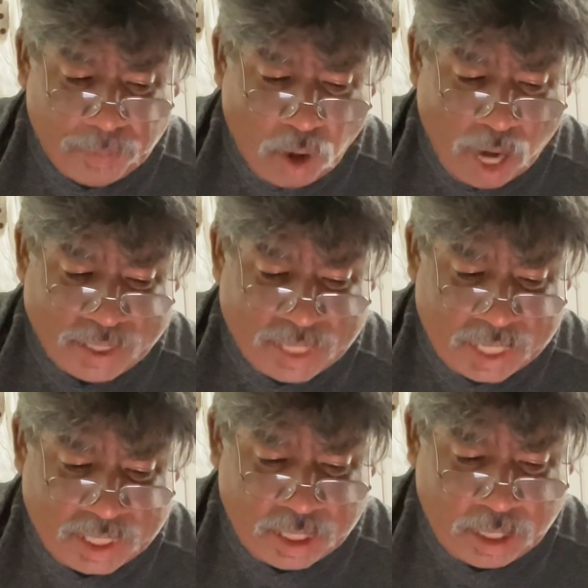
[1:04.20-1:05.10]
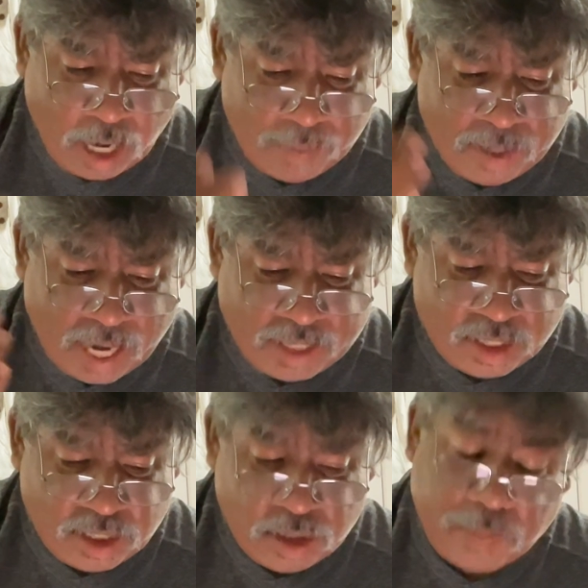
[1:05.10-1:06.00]
processing, coming
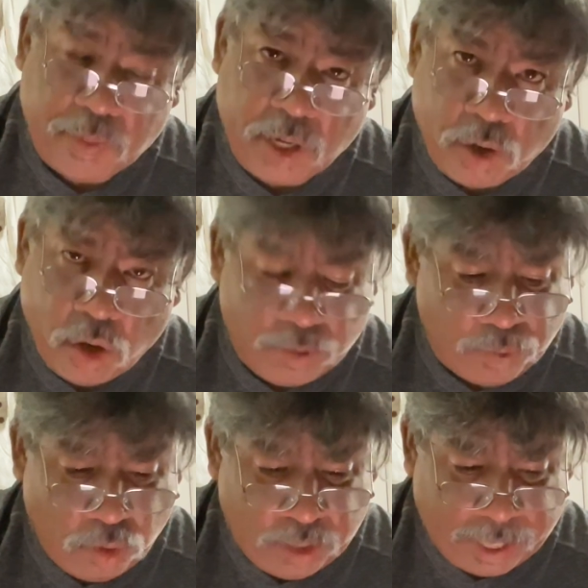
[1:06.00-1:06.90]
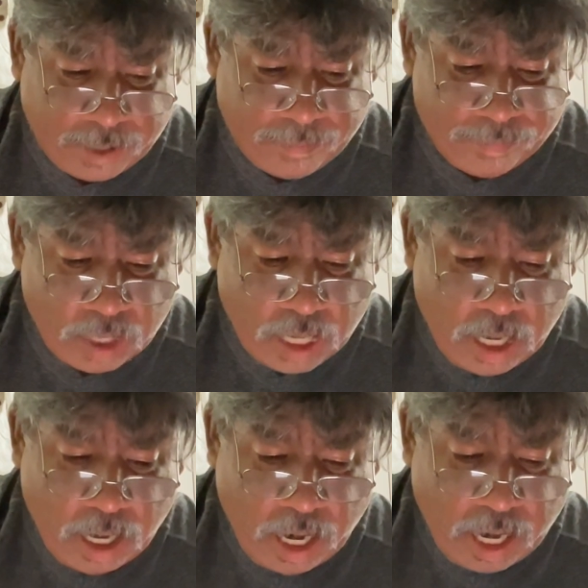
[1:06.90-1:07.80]
after the Supreme Court ruling
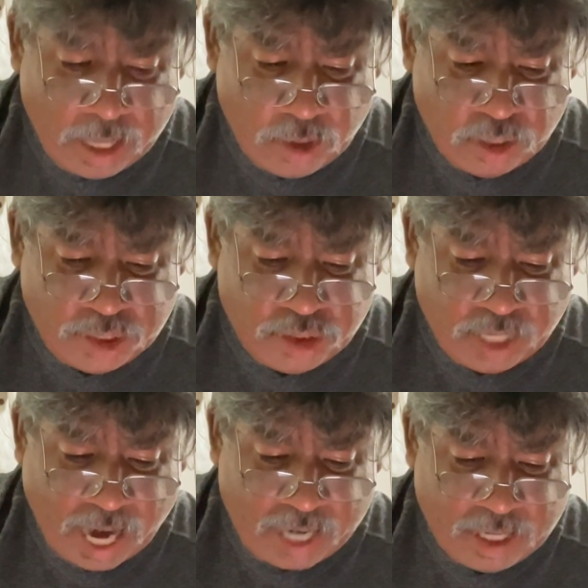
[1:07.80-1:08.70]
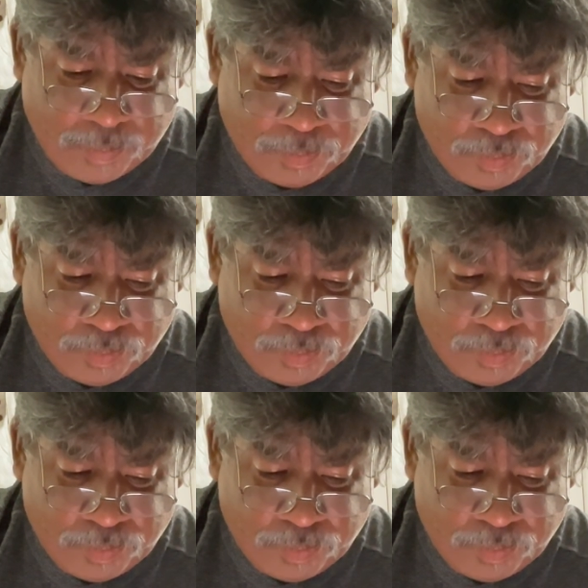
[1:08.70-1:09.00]
in early July that